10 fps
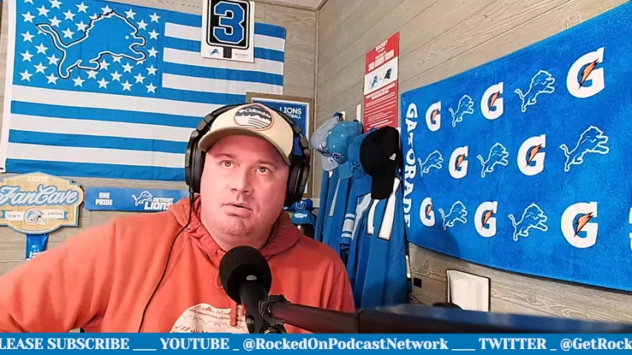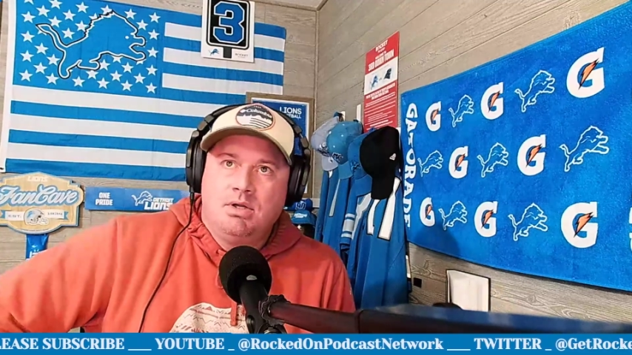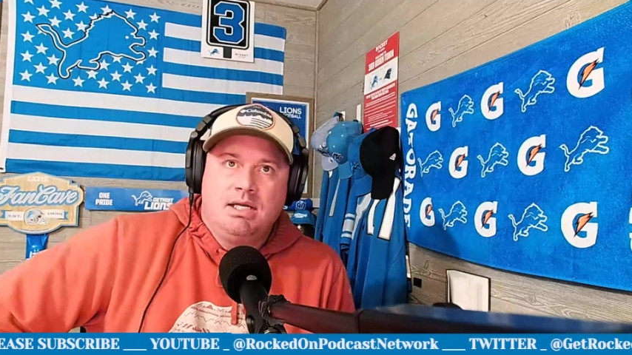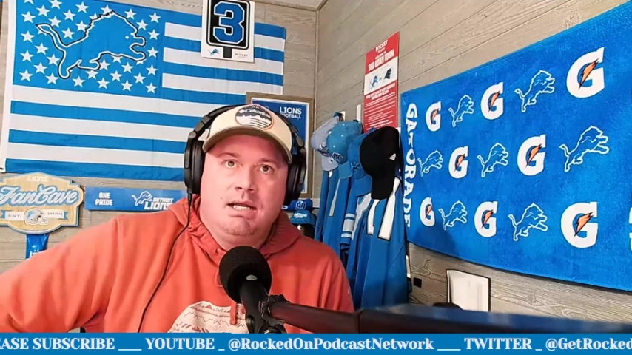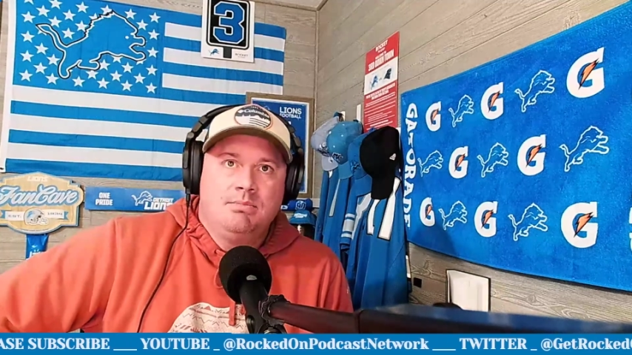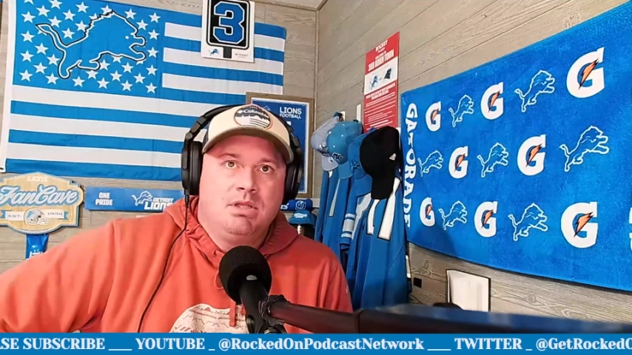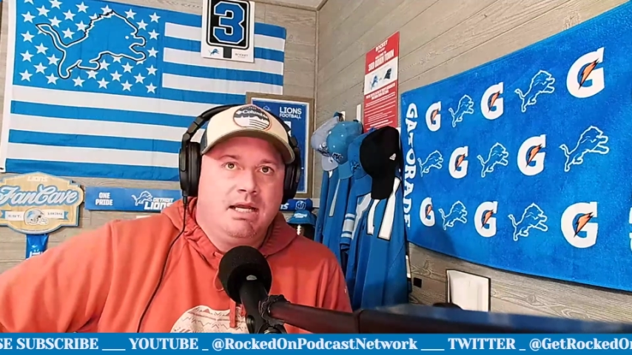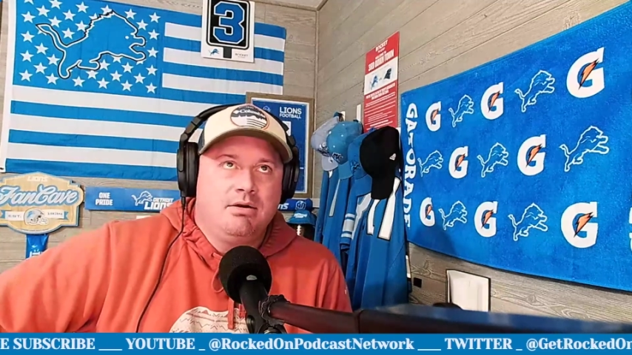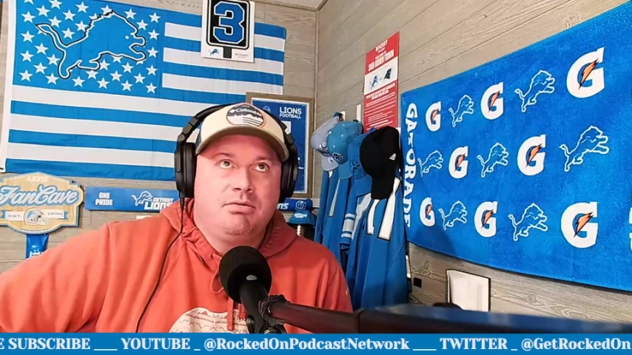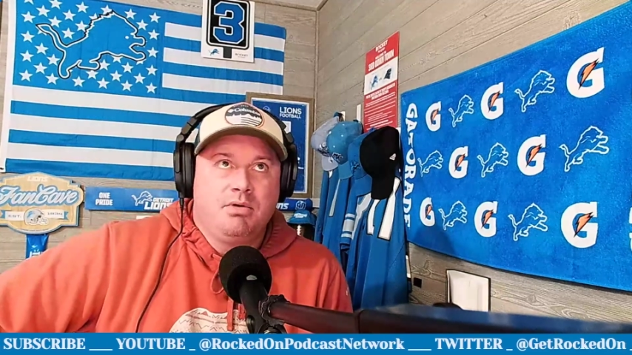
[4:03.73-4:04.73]
Look, I'm
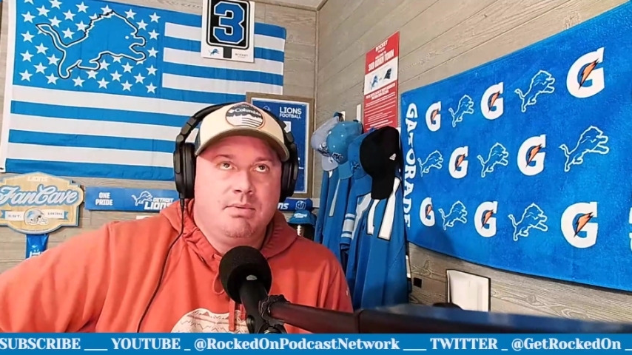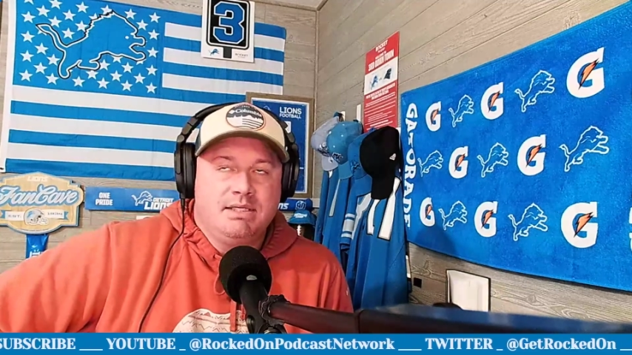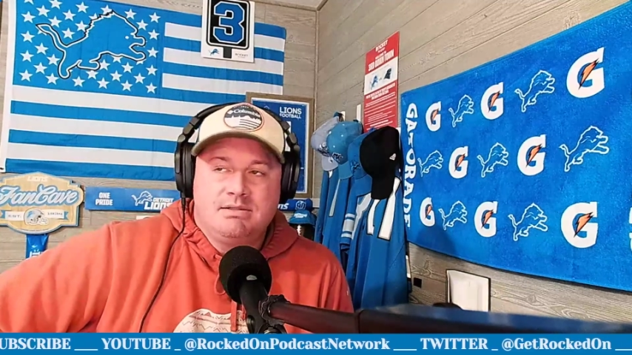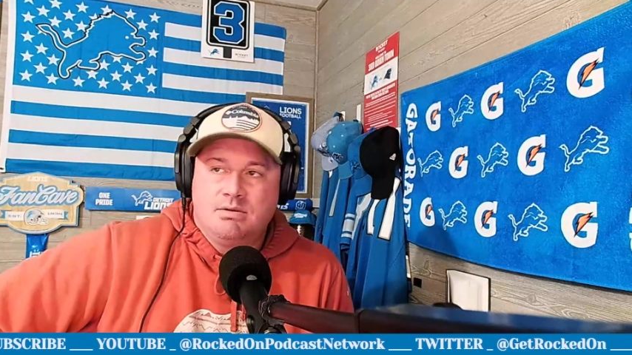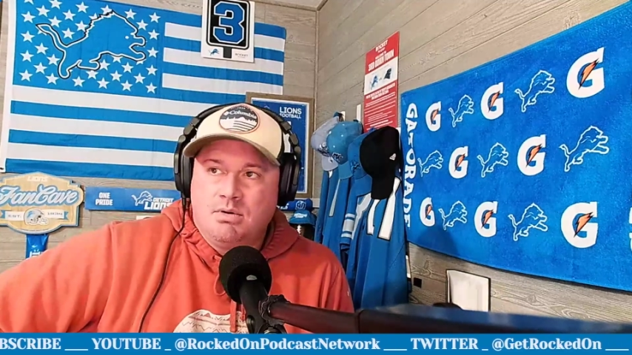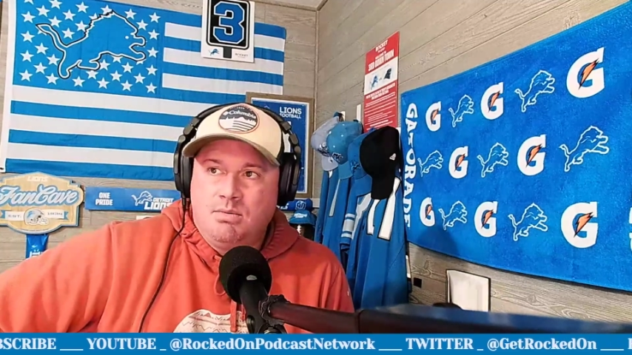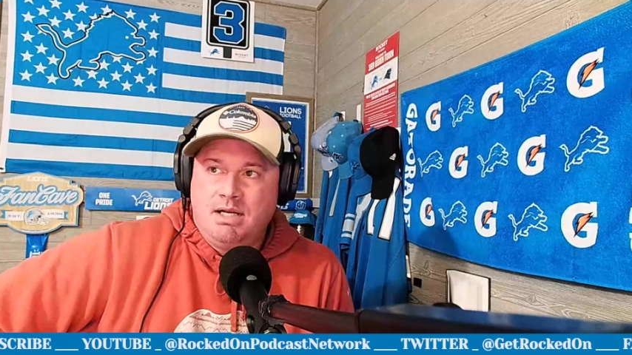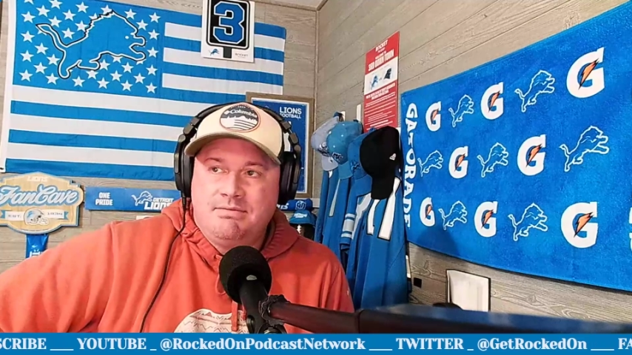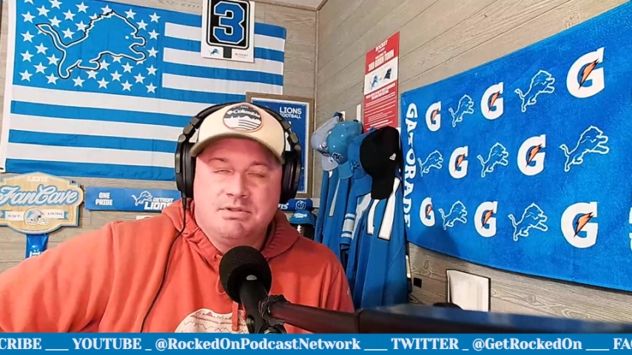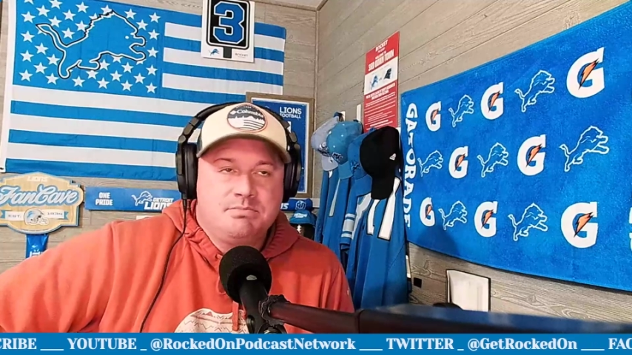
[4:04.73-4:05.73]
glad, or three weeks in a row,
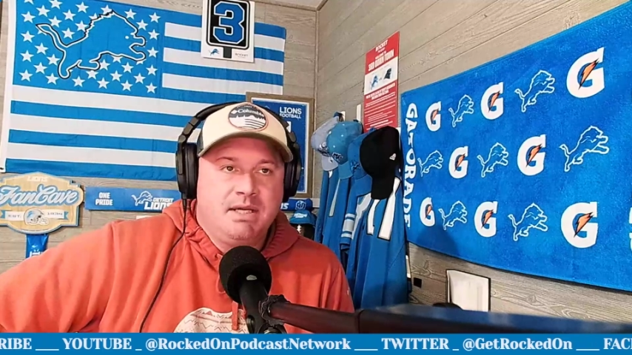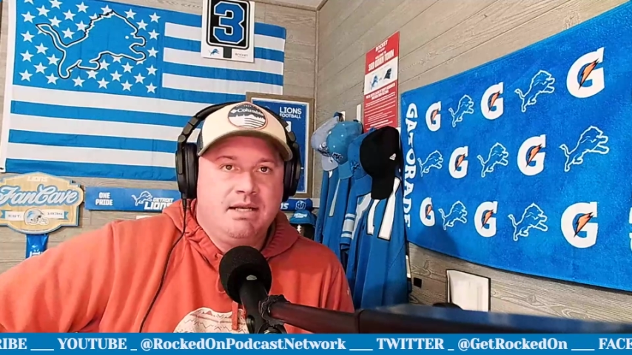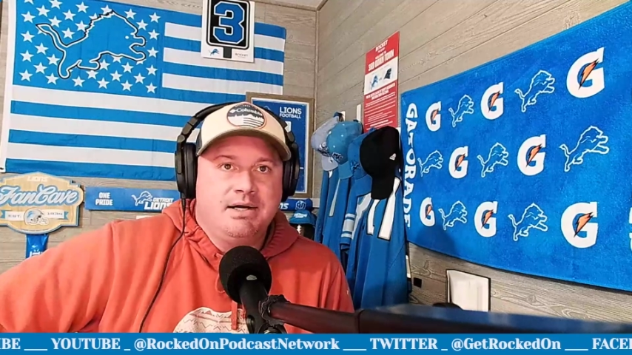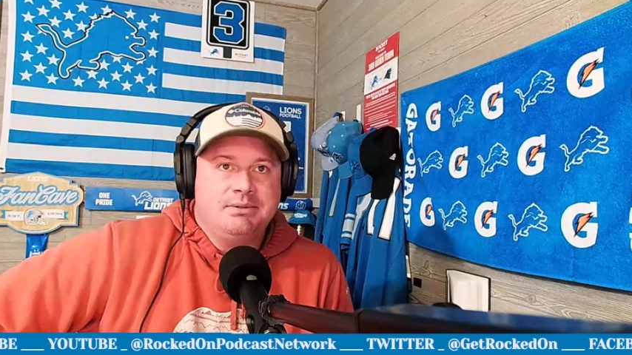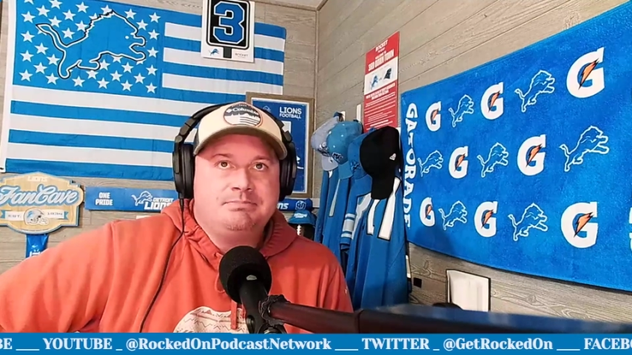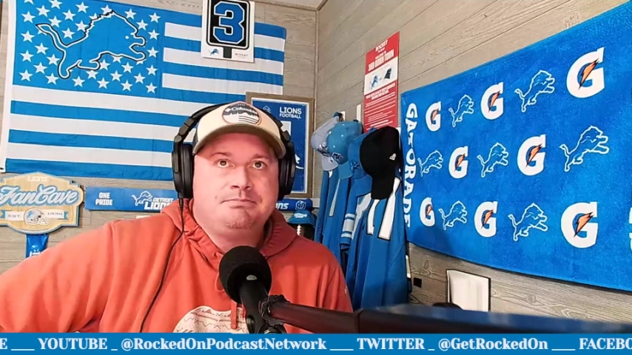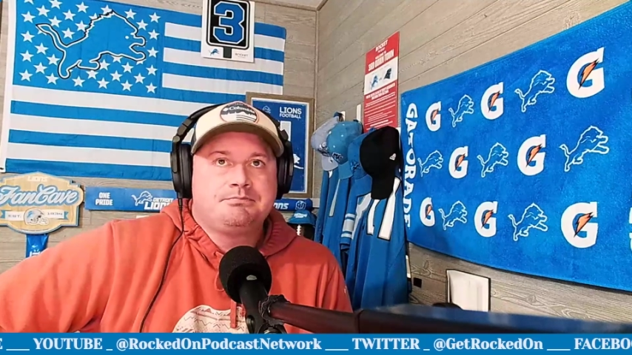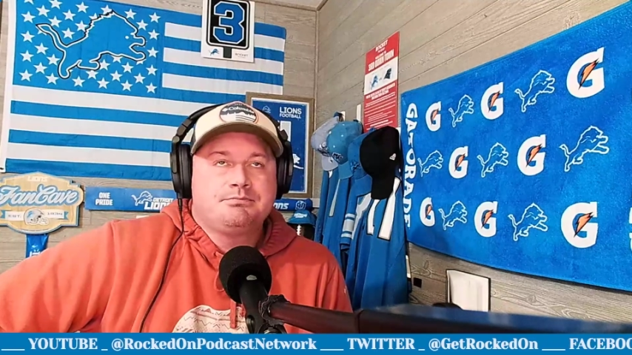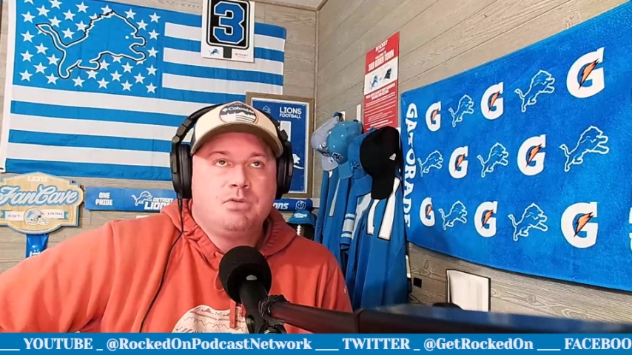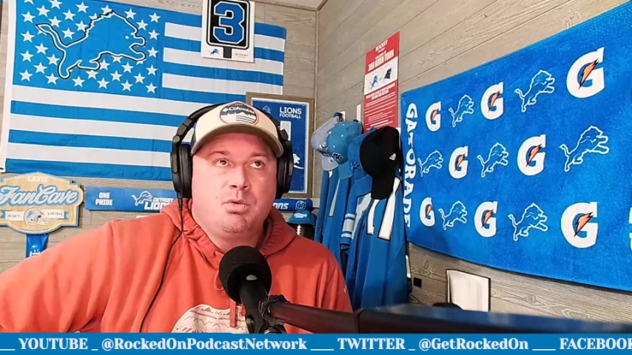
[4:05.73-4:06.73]
whatever it's been now.
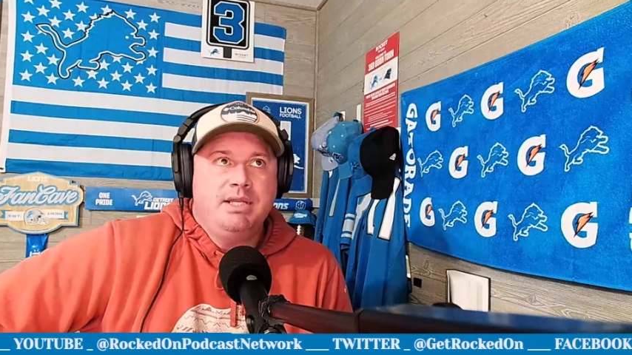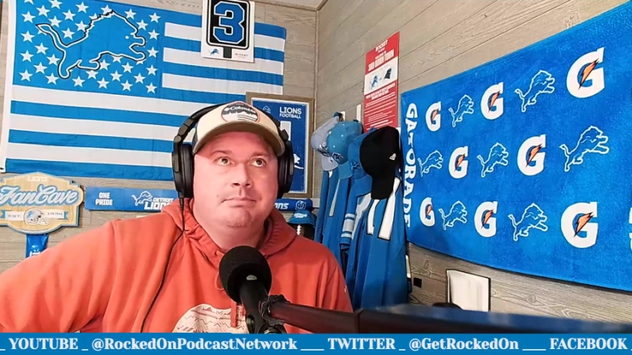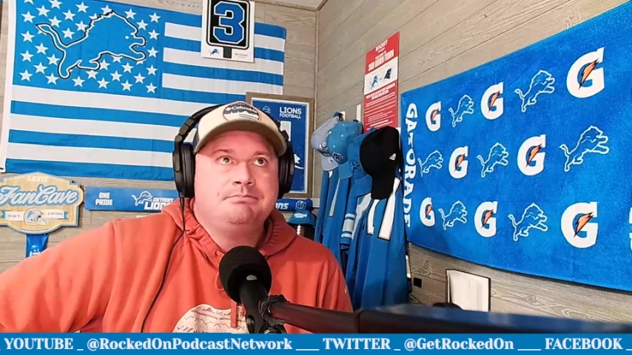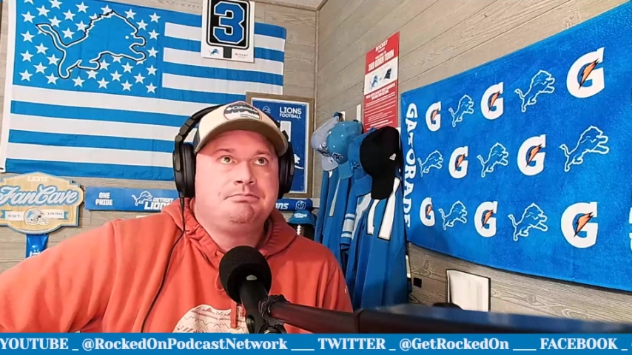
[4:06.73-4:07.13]
Three.